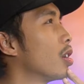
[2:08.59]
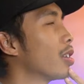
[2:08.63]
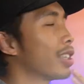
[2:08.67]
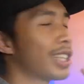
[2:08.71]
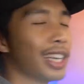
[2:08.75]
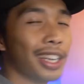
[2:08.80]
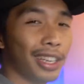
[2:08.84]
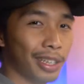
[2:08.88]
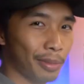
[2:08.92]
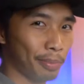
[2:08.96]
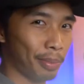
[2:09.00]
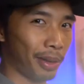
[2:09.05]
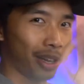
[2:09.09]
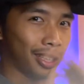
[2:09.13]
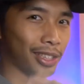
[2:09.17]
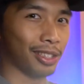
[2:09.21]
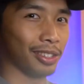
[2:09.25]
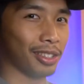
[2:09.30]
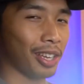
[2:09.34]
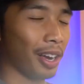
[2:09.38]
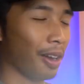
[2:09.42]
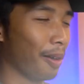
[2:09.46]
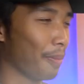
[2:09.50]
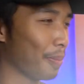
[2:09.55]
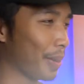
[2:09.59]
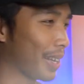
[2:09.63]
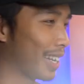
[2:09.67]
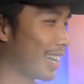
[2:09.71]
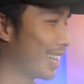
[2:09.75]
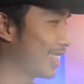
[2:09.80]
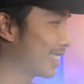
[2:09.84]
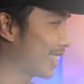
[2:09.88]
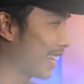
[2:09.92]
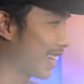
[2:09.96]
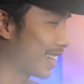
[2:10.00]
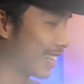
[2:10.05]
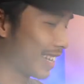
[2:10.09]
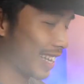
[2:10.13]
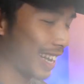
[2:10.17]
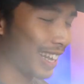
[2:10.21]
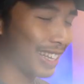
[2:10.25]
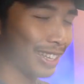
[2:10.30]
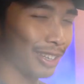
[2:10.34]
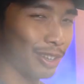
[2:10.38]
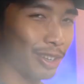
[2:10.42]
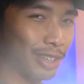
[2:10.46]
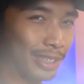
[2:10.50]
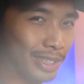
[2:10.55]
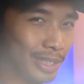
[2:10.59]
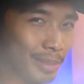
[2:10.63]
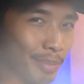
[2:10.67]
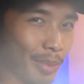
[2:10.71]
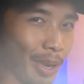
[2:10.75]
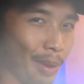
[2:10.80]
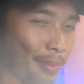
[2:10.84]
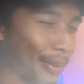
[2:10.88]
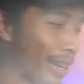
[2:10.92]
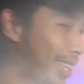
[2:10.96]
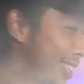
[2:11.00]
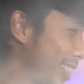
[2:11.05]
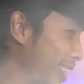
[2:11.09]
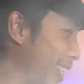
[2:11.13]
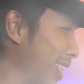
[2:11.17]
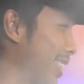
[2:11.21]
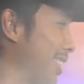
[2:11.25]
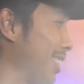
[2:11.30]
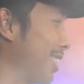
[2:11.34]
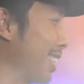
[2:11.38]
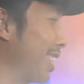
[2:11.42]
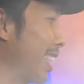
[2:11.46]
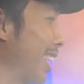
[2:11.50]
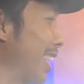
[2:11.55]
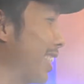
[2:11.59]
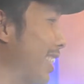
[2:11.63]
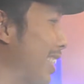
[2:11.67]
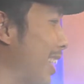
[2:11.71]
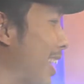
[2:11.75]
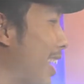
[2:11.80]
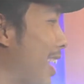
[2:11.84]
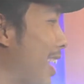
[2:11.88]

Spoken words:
Getting back to topic guys, I got lost in my imagination again.